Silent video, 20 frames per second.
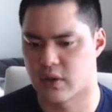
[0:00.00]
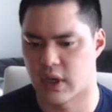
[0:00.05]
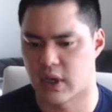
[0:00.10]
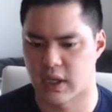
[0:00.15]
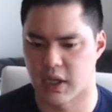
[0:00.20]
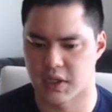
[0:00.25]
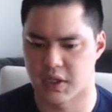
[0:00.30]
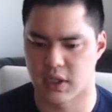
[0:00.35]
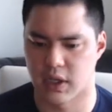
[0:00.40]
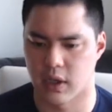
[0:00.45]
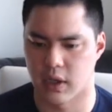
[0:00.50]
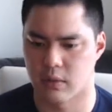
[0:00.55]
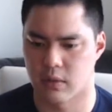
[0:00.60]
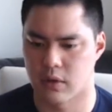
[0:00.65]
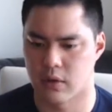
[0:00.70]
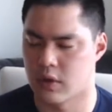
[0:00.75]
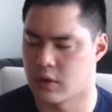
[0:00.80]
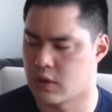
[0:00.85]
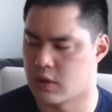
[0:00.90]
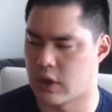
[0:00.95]
I guess
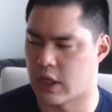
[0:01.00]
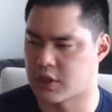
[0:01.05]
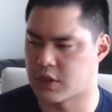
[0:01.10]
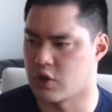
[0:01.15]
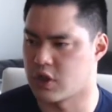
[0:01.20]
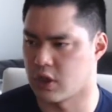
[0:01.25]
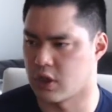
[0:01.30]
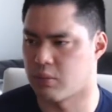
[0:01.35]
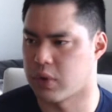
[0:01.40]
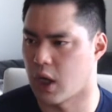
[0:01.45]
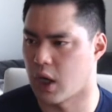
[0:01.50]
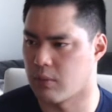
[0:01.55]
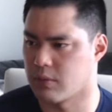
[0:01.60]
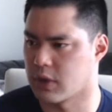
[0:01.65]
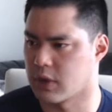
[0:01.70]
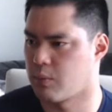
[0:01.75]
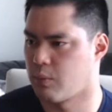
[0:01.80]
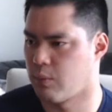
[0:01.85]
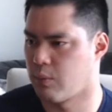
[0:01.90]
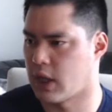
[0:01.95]
that's usually the problem.
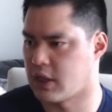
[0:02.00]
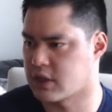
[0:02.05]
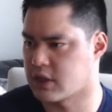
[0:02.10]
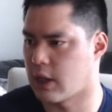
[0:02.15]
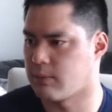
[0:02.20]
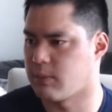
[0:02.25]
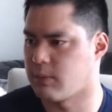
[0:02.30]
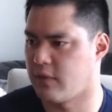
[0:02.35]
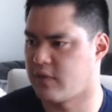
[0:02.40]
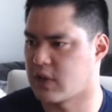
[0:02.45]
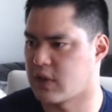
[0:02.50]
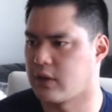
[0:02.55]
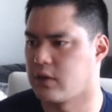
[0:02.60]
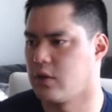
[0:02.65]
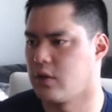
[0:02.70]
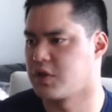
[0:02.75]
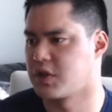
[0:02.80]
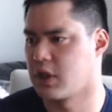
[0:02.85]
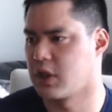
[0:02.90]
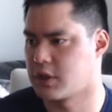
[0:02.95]
Like by the time they've
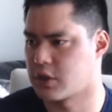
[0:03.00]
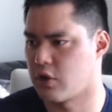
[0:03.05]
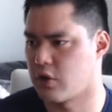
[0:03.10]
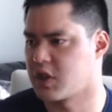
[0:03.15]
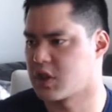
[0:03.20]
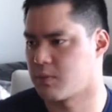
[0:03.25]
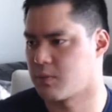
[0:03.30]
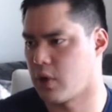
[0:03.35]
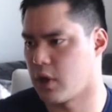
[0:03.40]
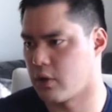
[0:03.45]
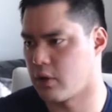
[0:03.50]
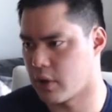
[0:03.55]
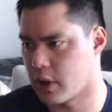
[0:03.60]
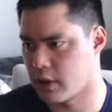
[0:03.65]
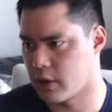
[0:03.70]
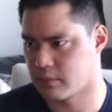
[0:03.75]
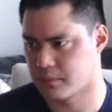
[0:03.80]
diagnosed it, it's already spread, right?